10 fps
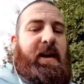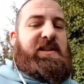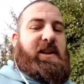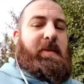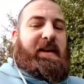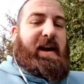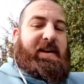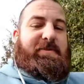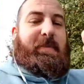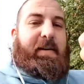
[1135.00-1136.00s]
Catch you in a bit,
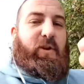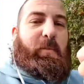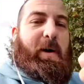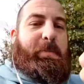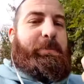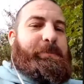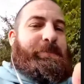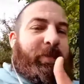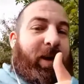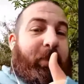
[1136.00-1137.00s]
guys. Have a good one.
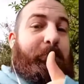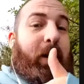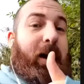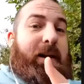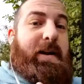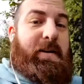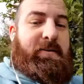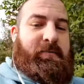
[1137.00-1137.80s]
Bye.